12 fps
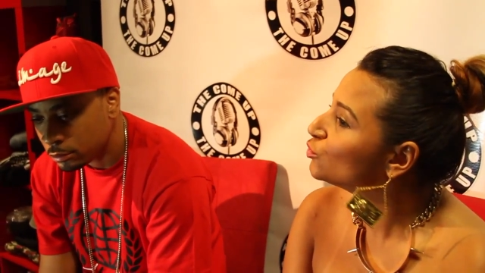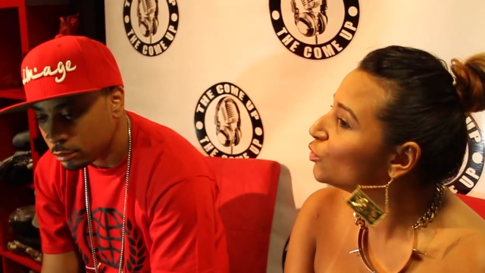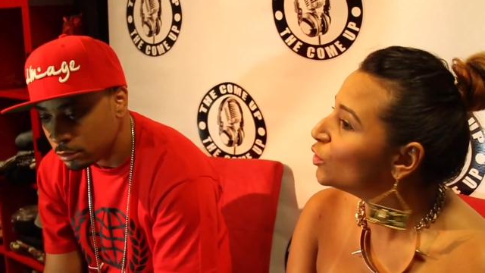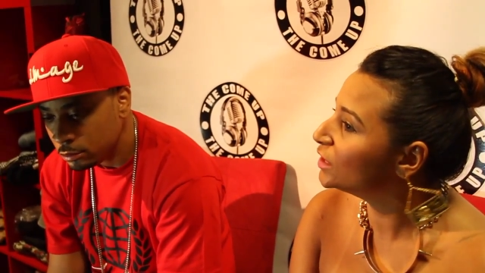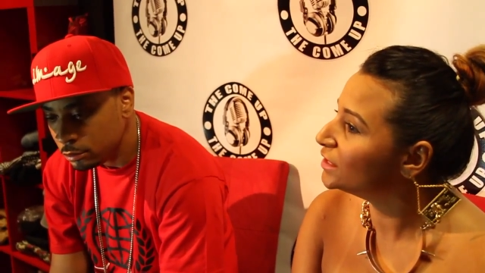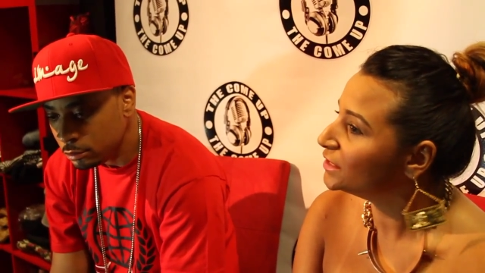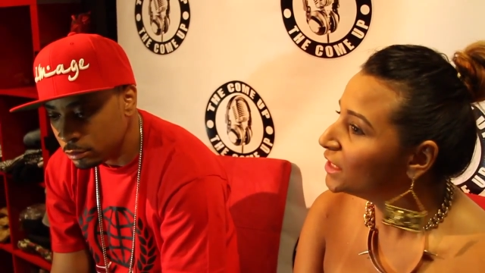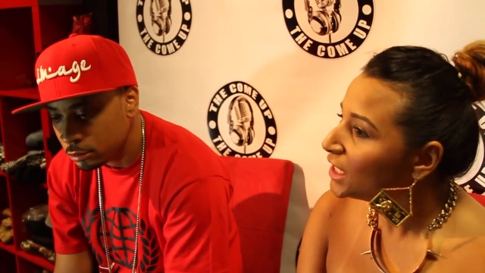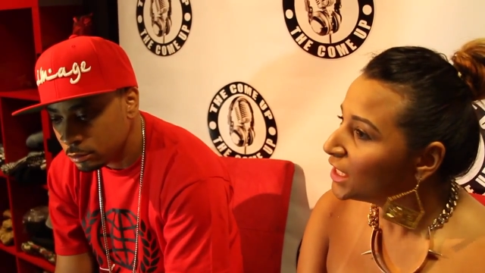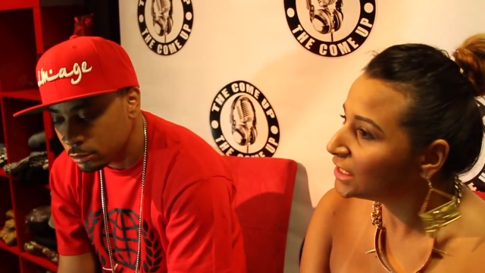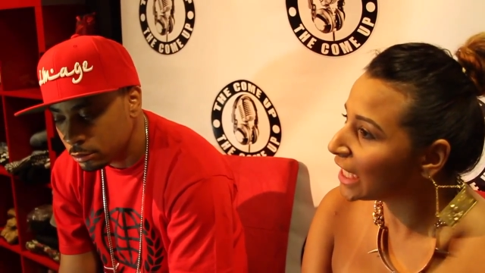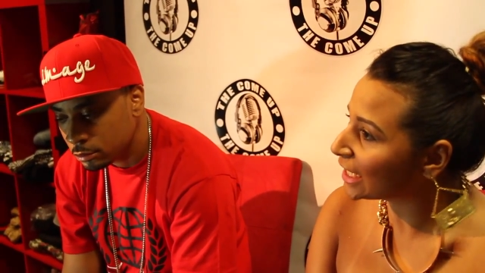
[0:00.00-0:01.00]
Speaker 1: on
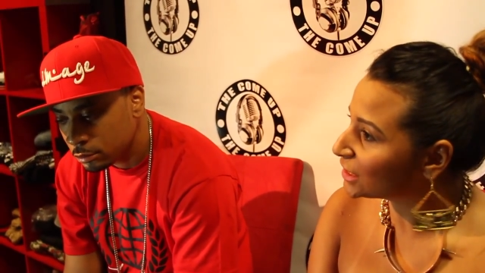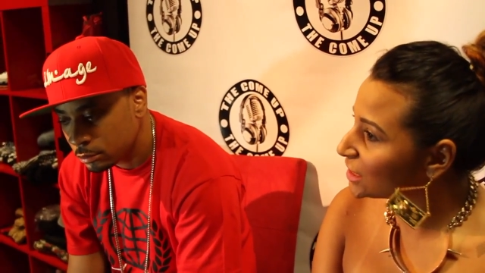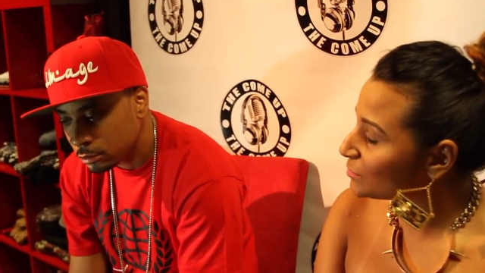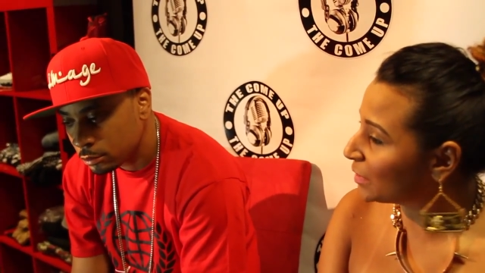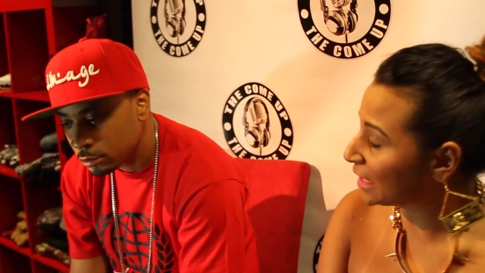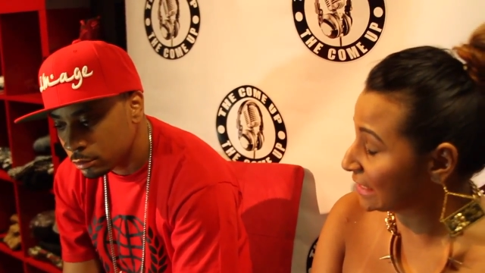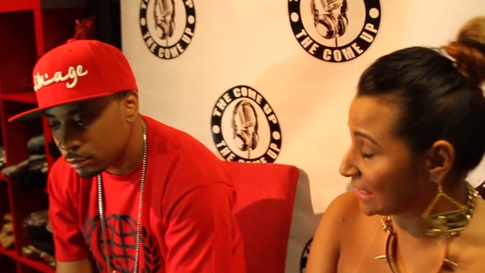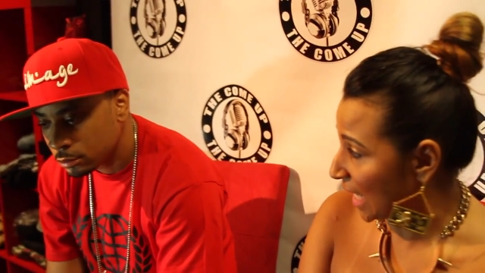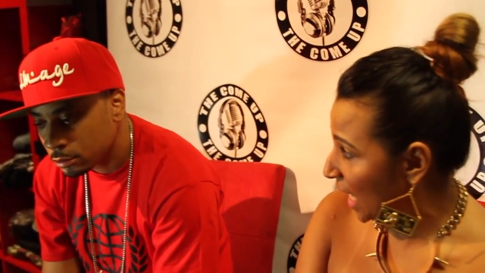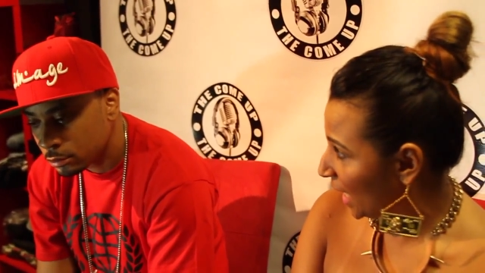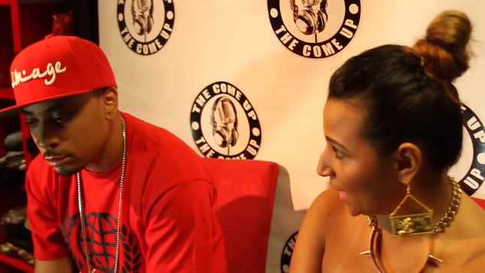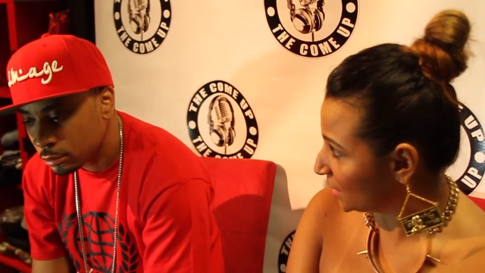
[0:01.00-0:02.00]
not just being
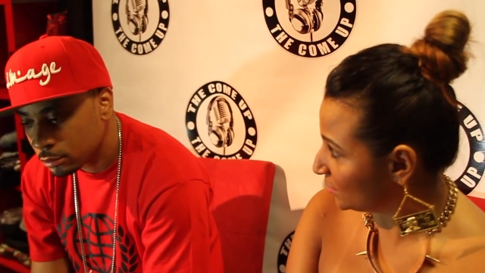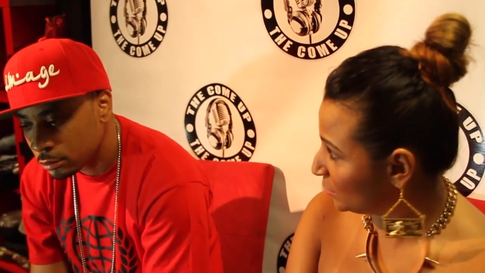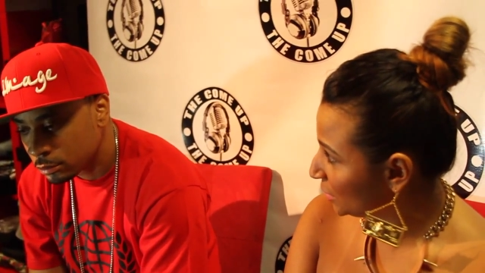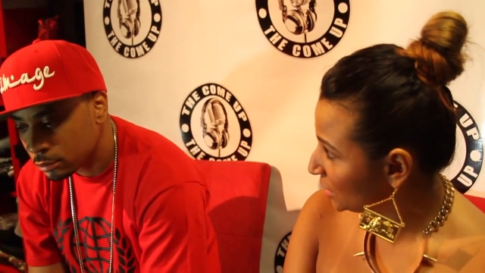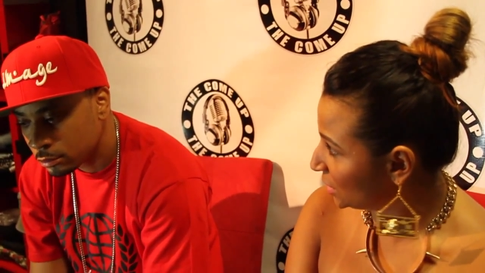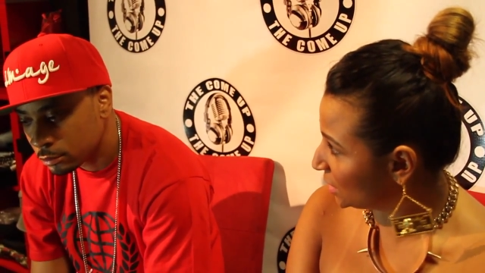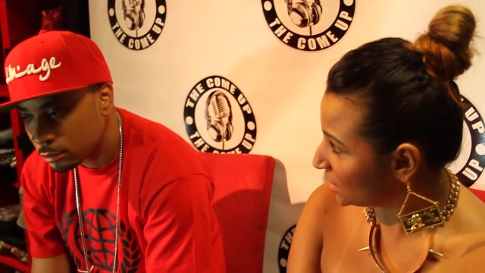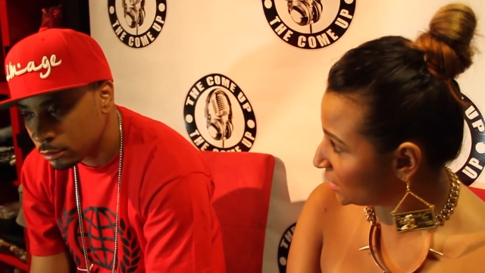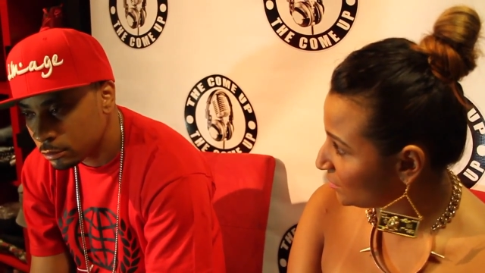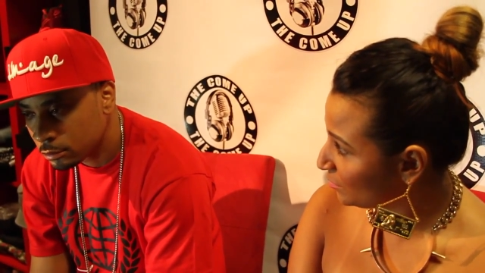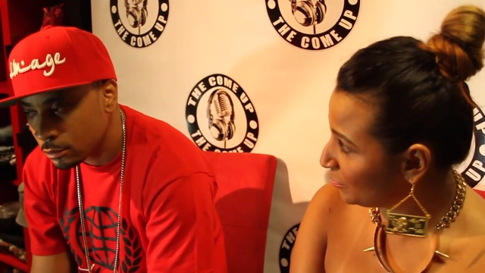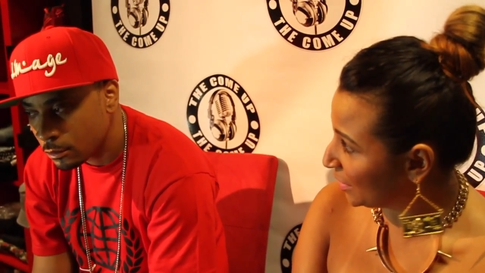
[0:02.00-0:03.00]
signed, but just
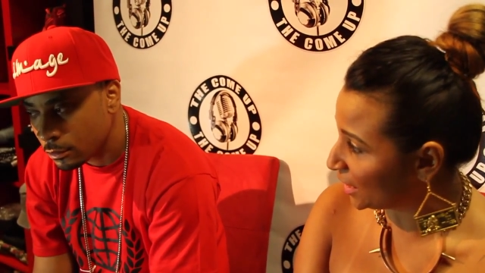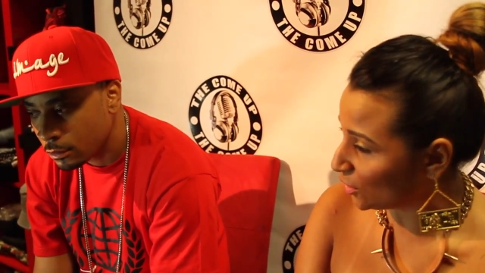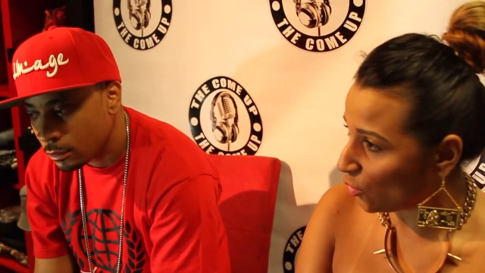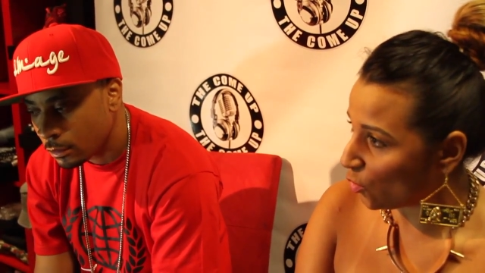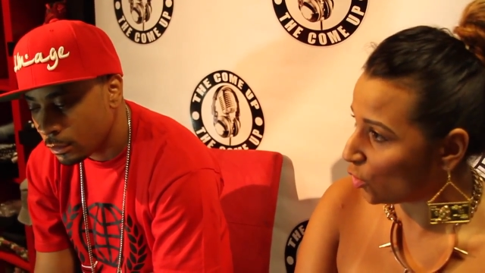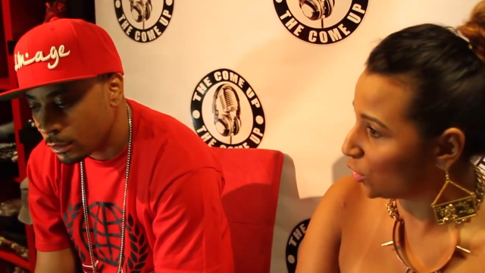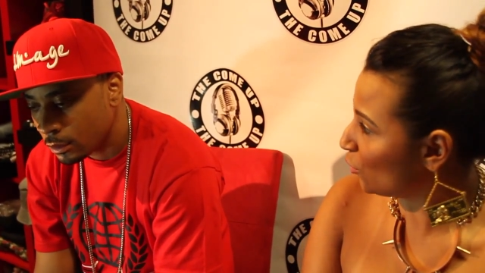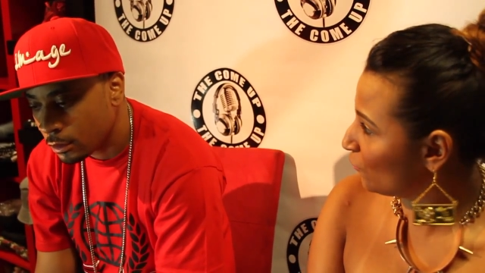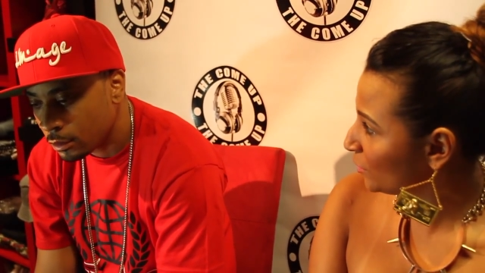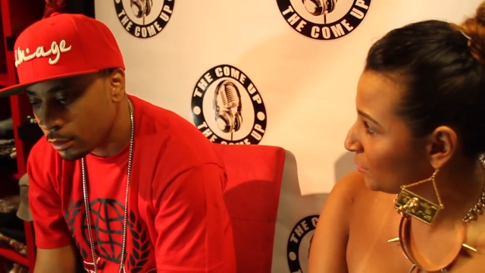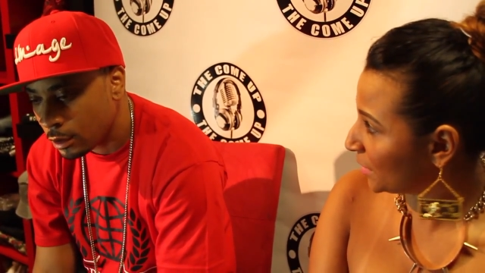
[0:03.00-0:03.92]
being all over the